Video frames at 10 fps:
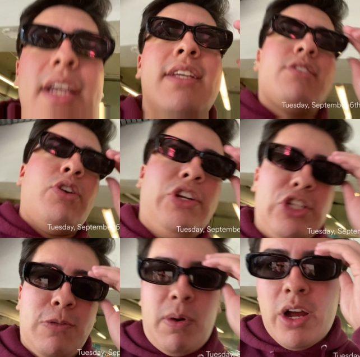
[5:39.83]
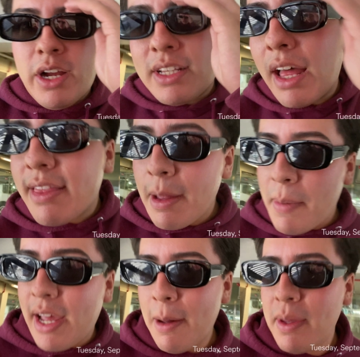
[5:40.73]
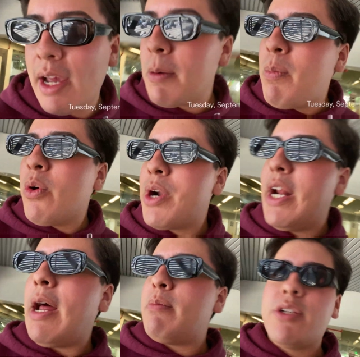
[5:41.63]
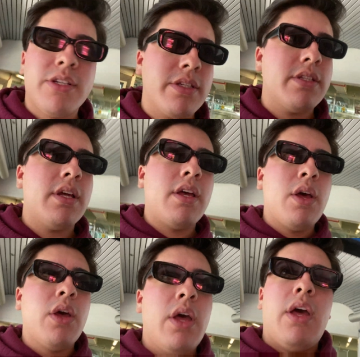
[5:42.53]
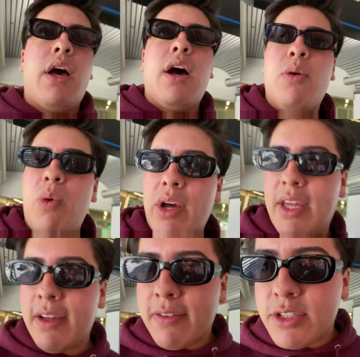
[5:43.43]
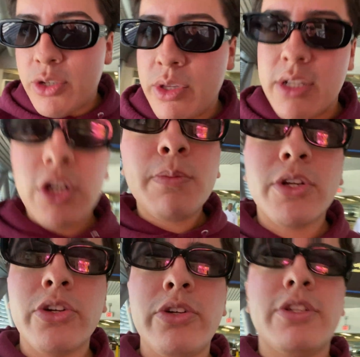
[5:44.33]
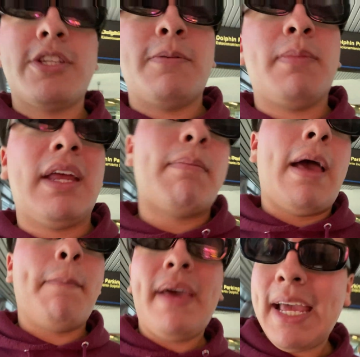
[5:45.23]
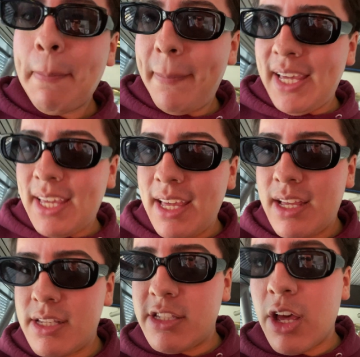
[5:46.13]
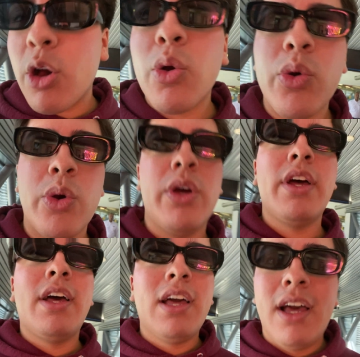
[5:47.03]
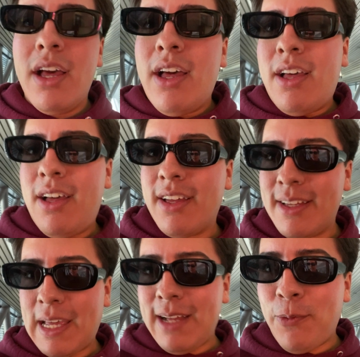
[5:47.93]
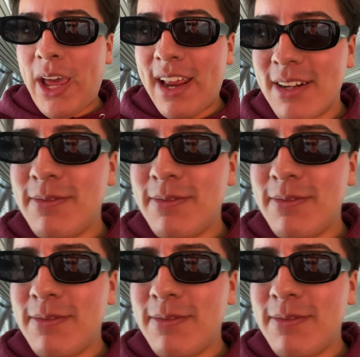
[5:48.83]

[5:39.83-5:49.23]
so I just parked at the Miami airport and I'm just walking to the terminal to meet my baby, so can't wait.